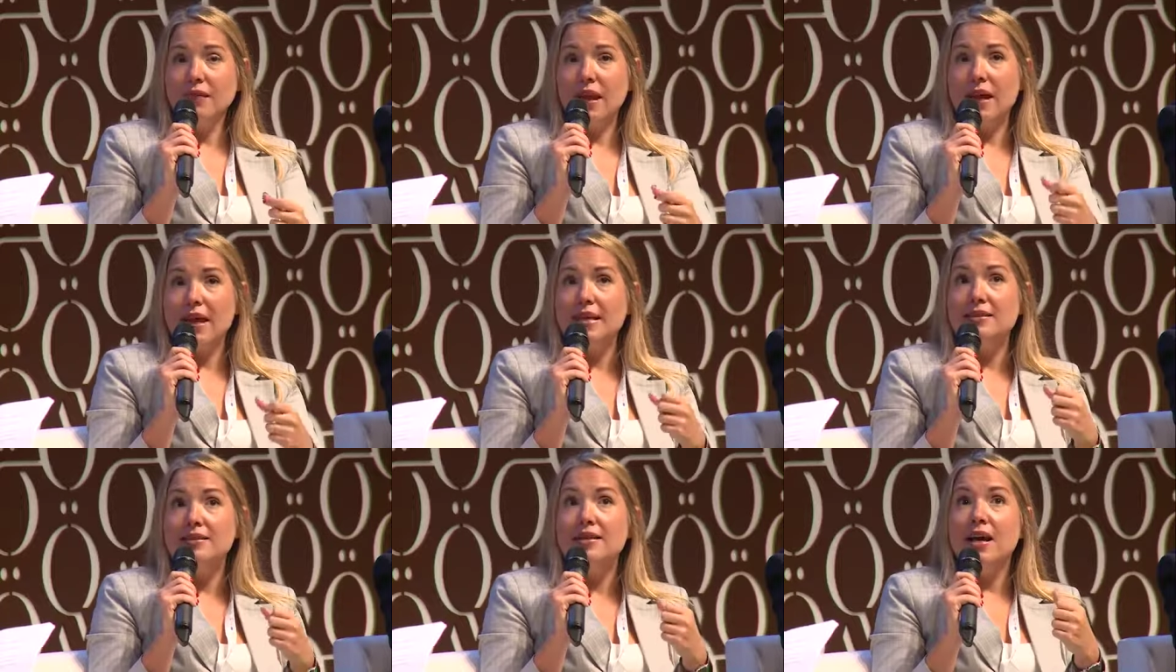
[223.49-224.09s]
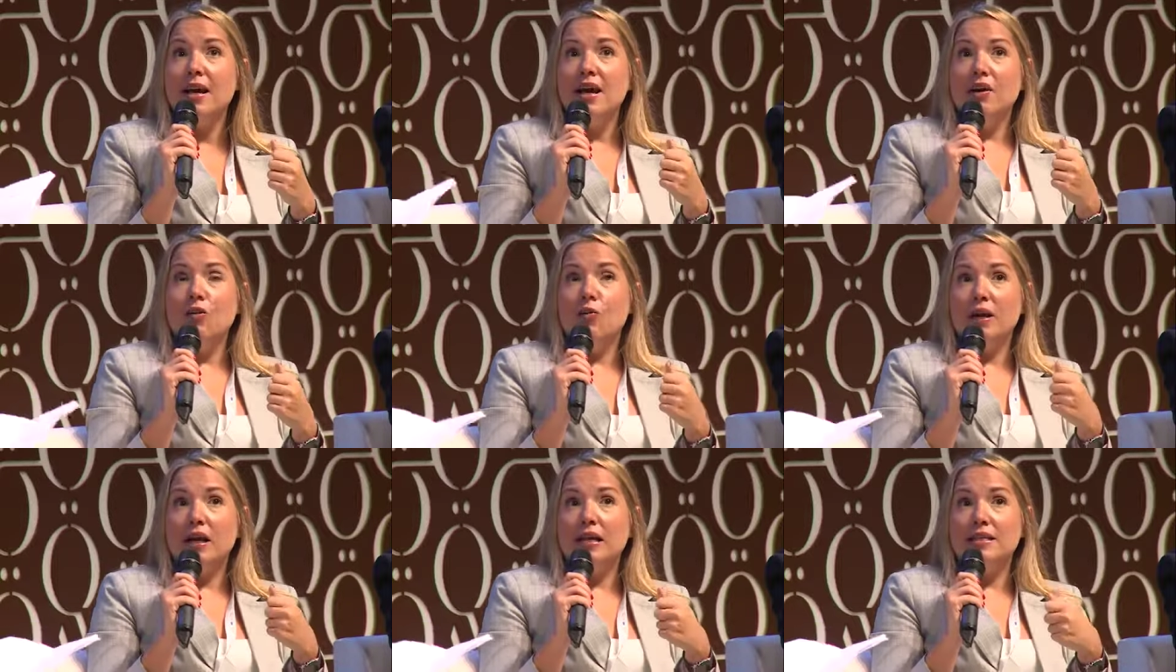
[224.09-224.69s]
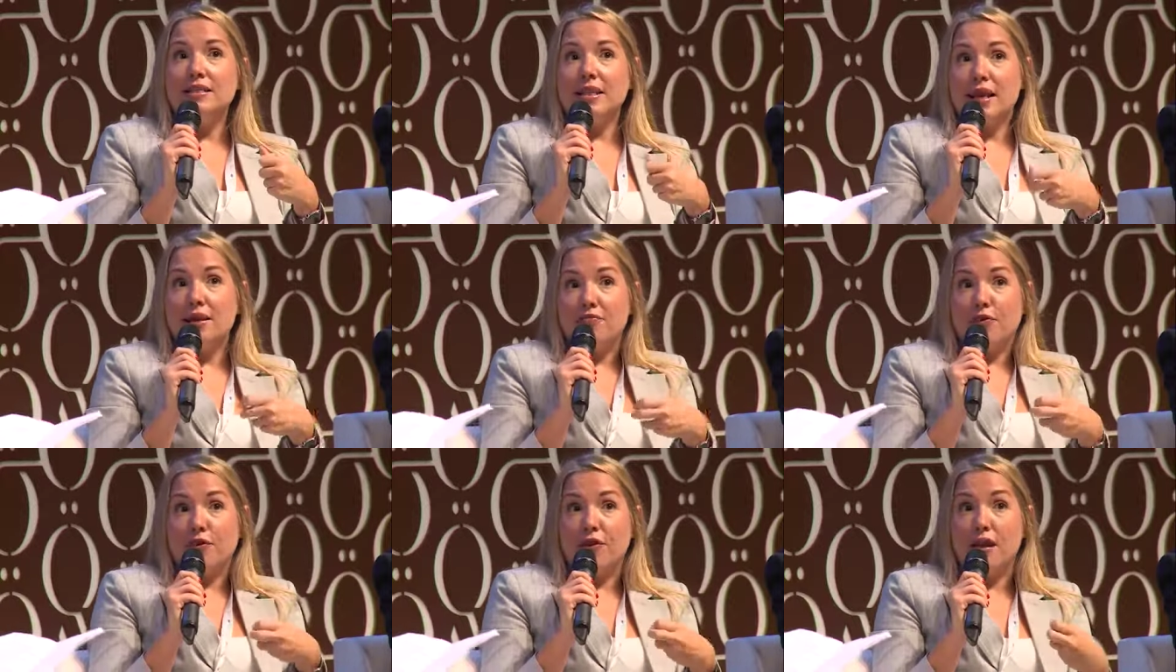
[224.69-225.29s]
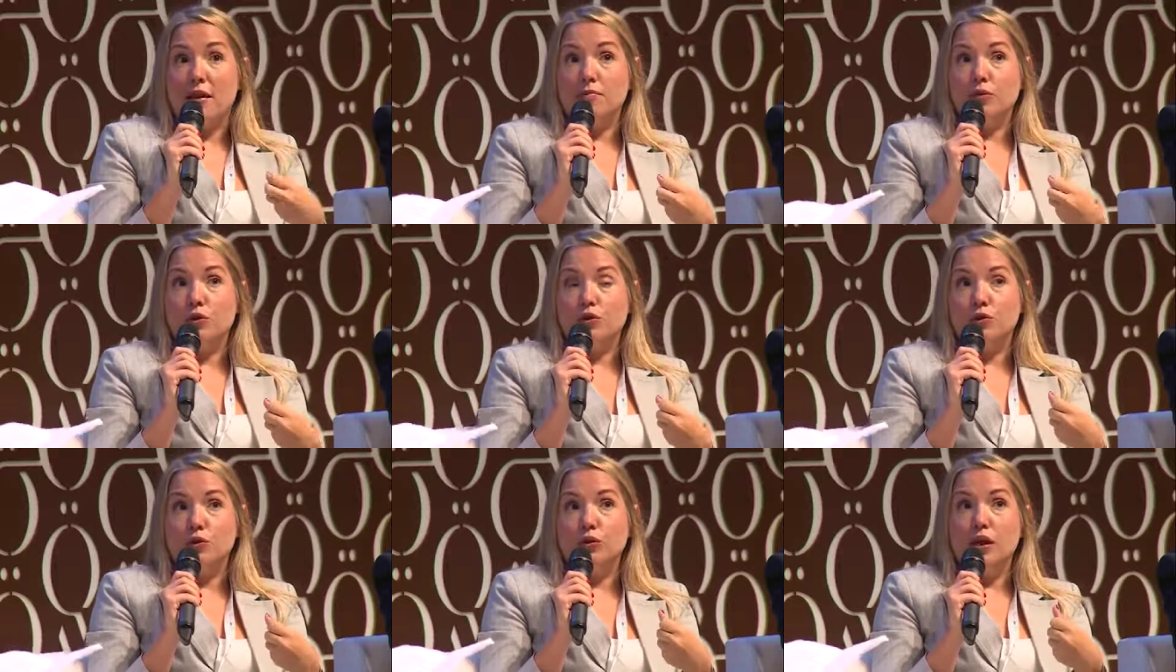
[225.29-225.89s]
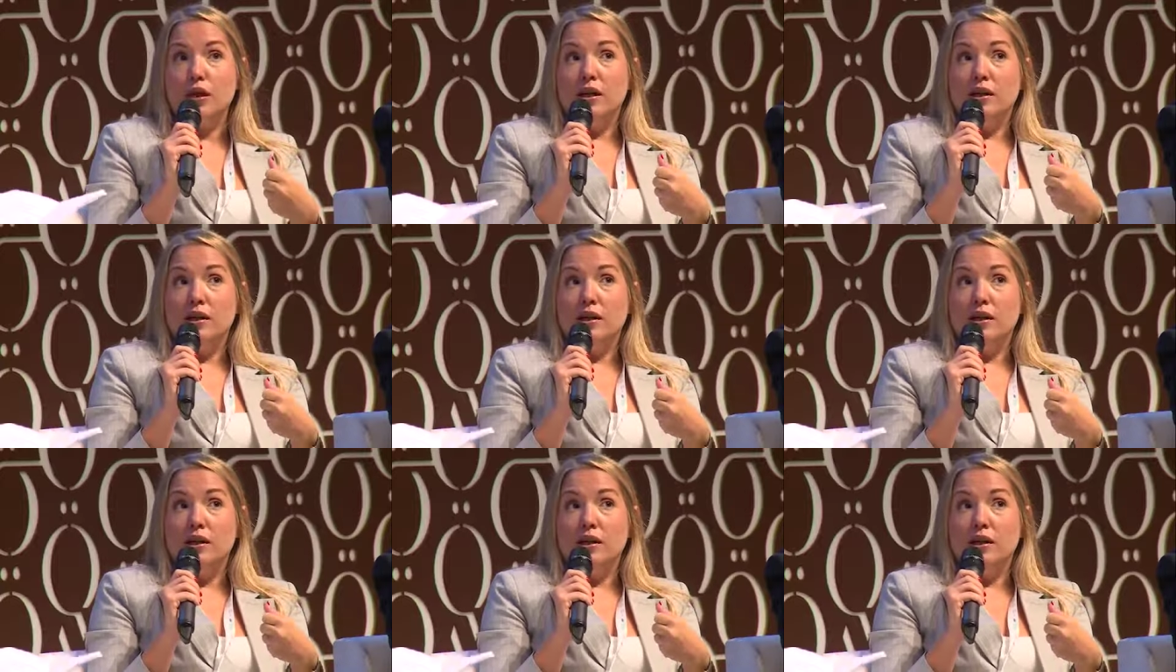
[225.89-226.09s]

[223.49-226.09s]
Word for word: And when I say for them to